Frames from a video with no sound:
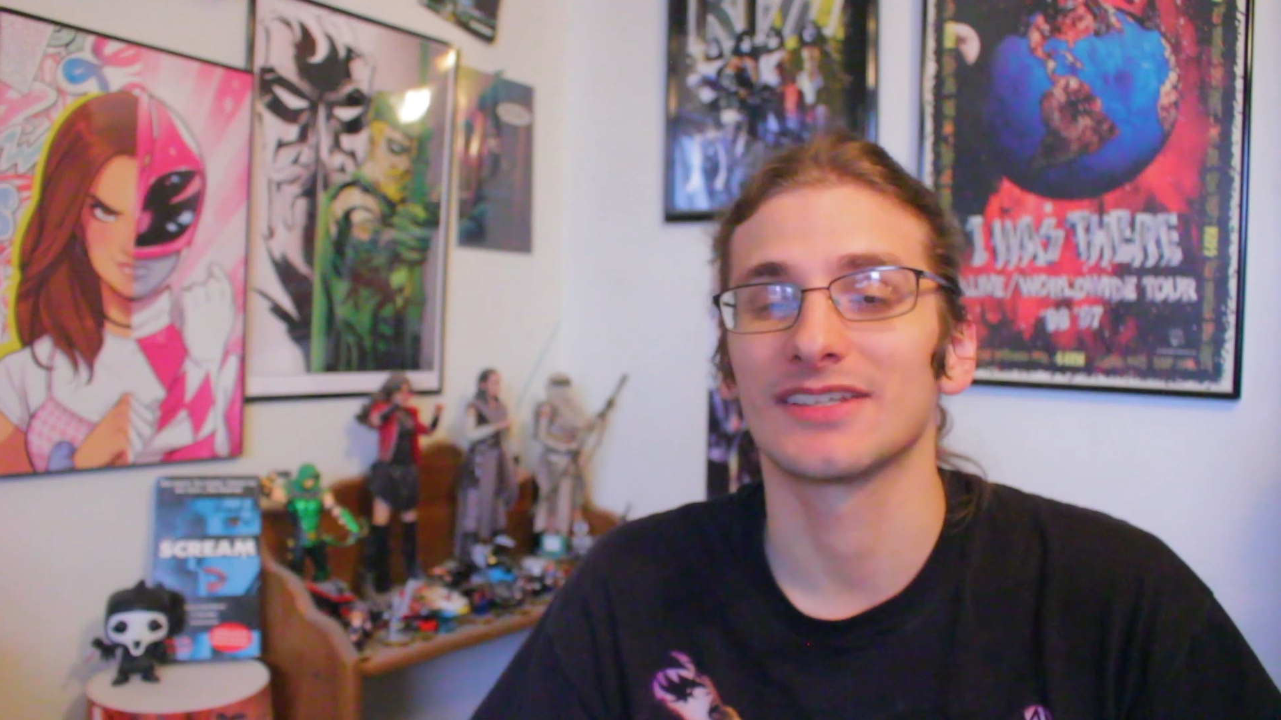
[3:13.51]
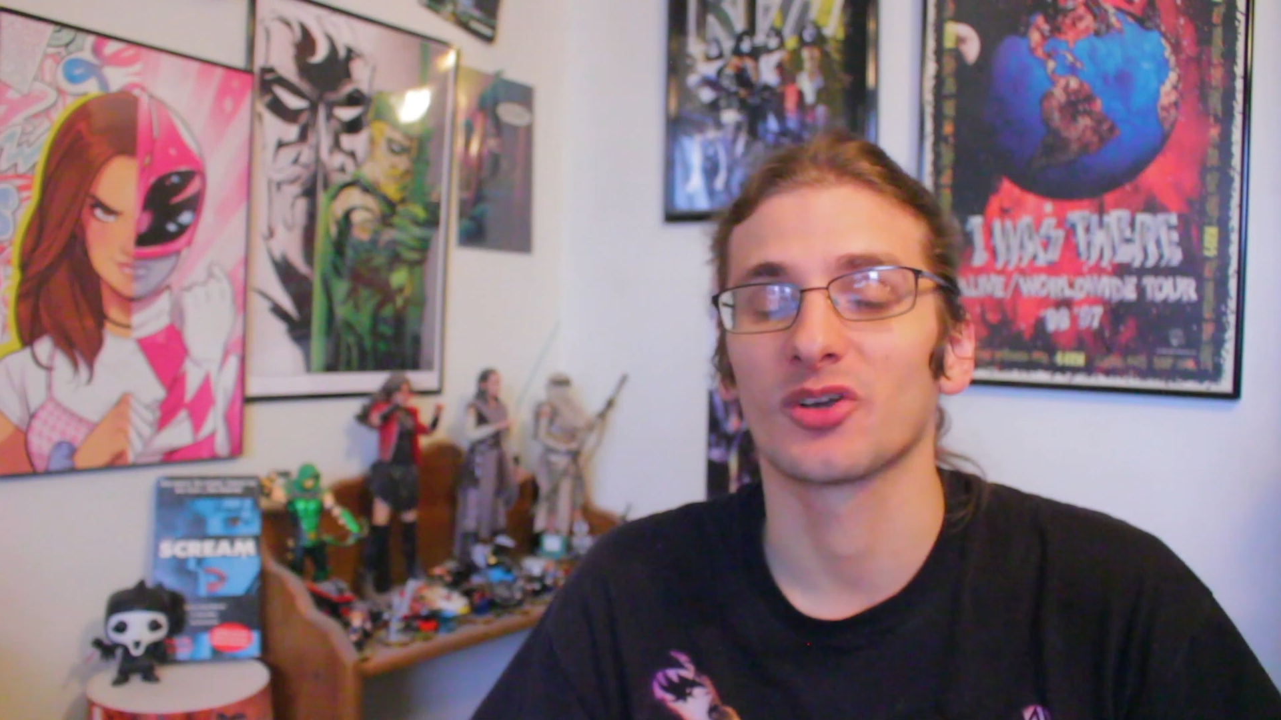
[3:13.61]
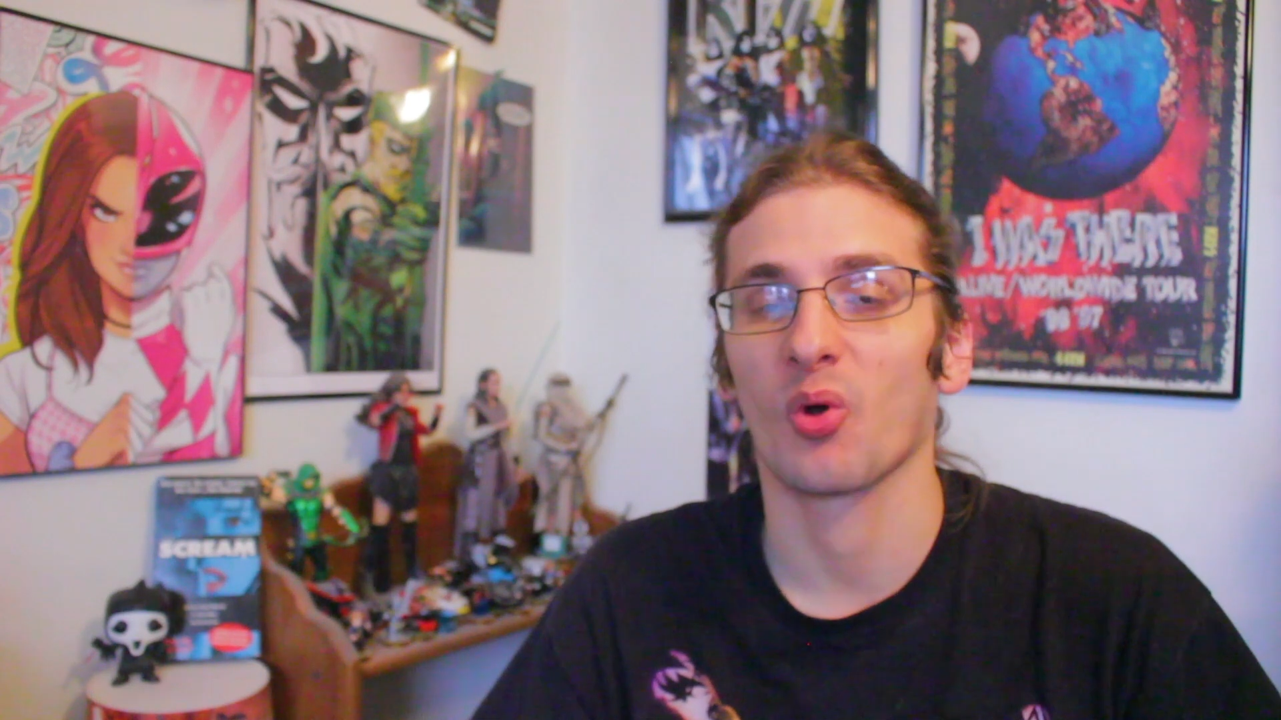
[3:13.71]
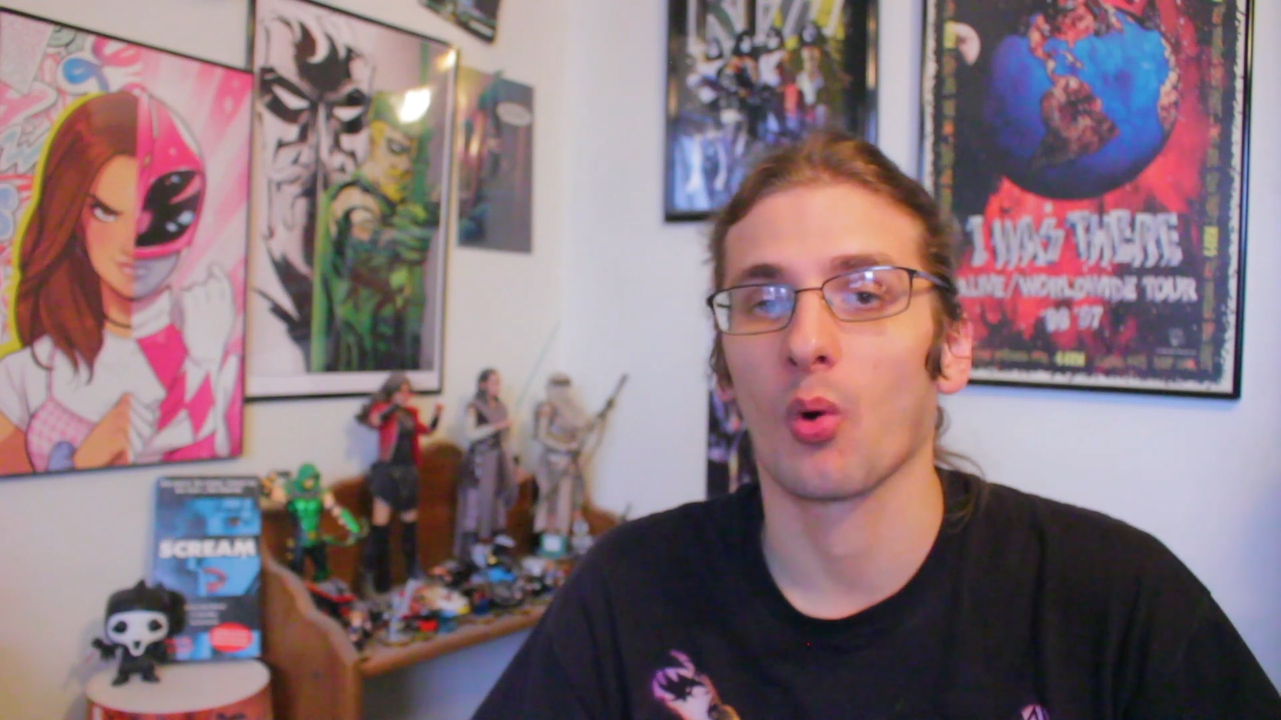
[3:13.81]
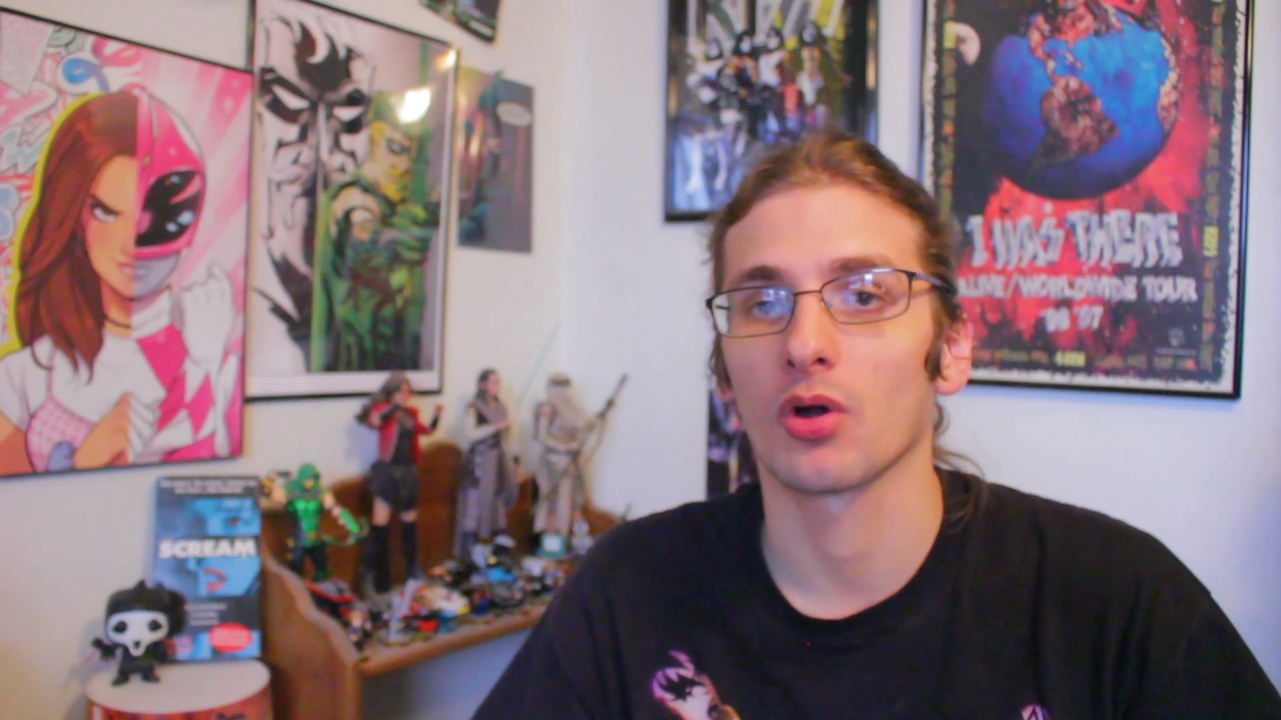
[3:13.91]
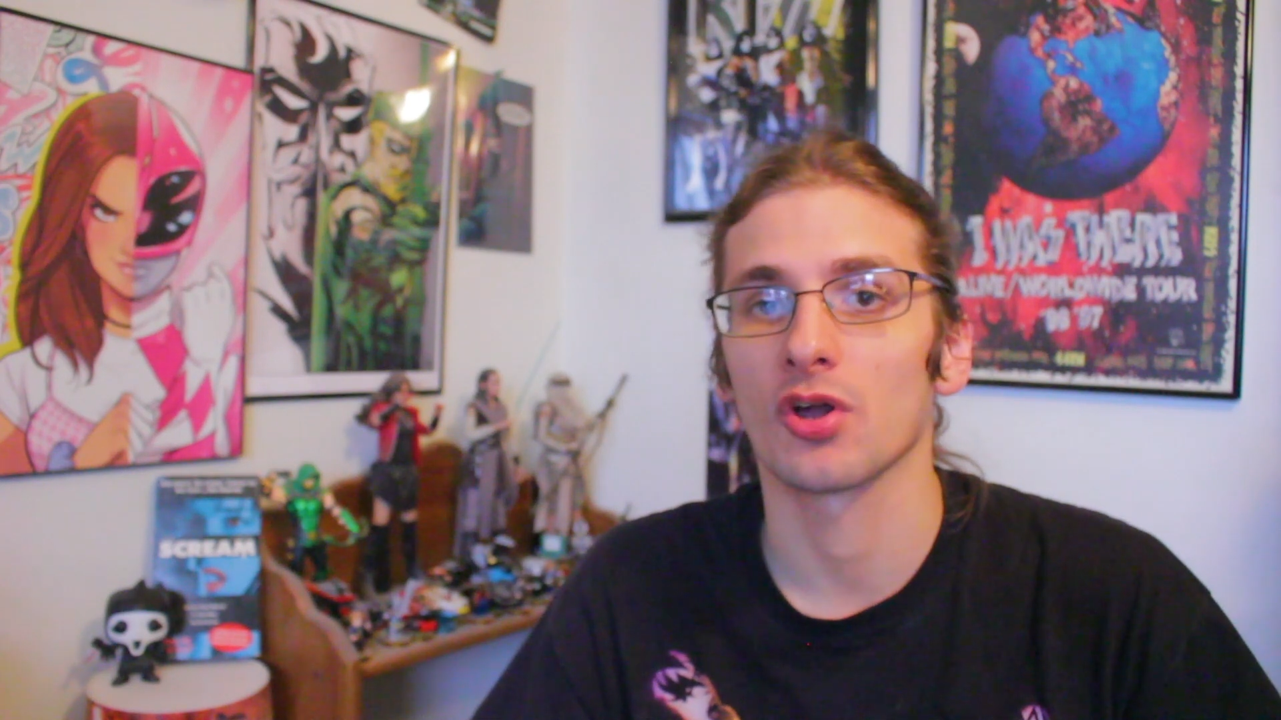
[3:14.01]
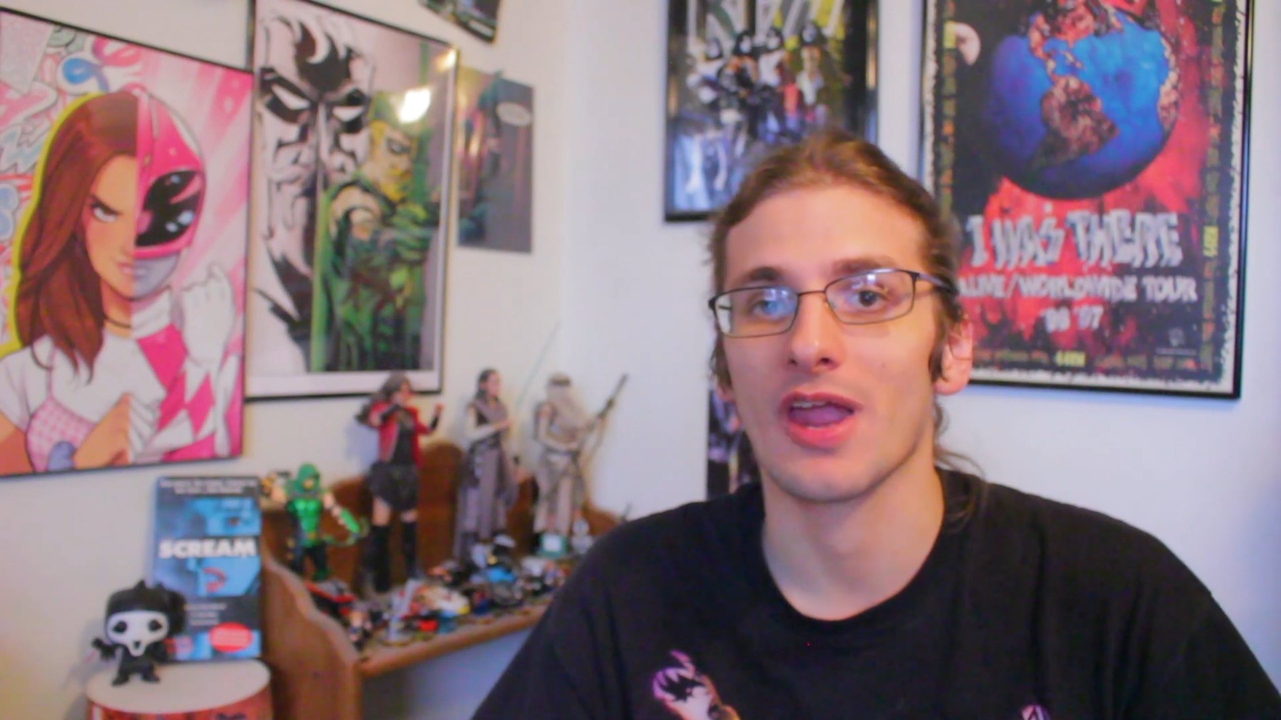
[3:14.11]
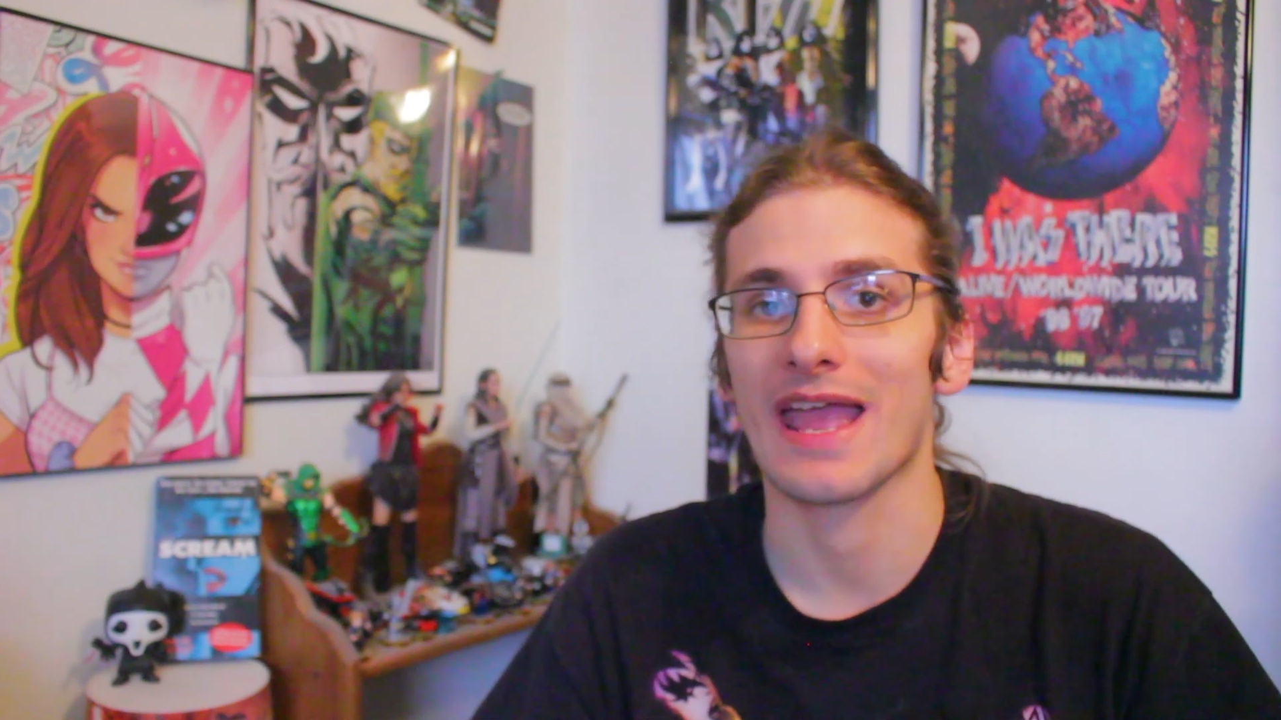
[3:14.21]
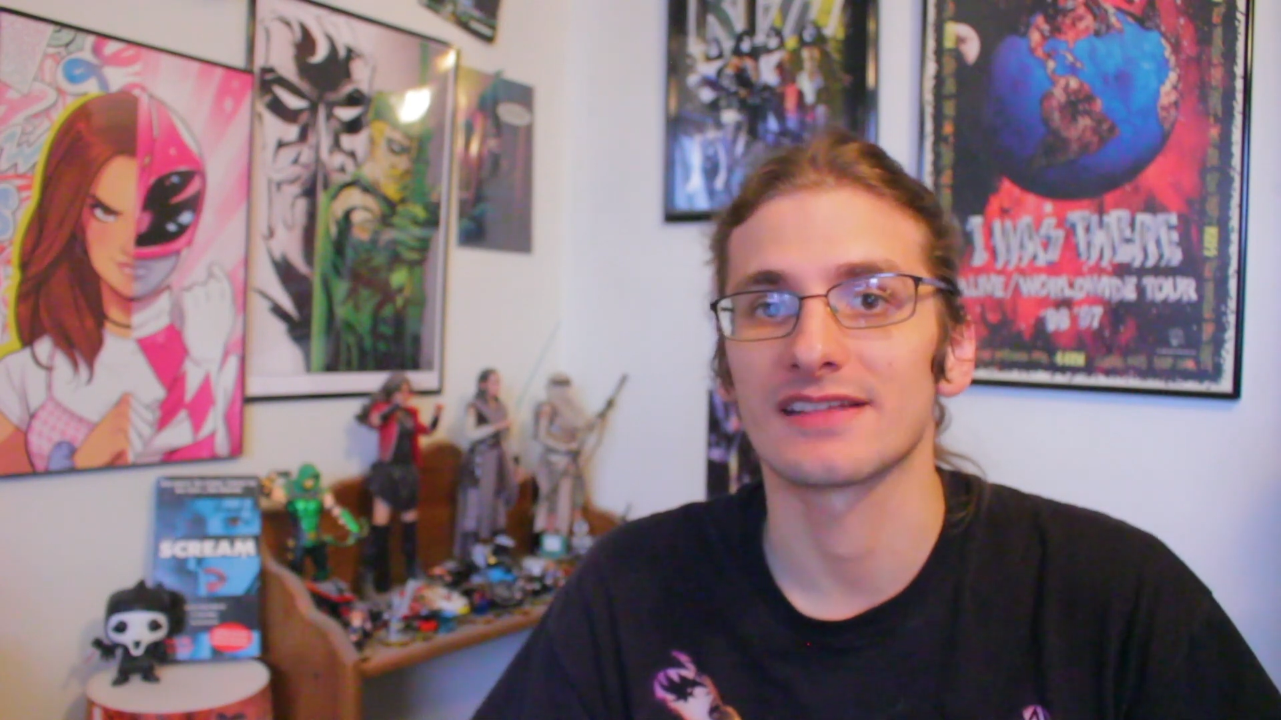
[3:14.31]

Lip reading: in horror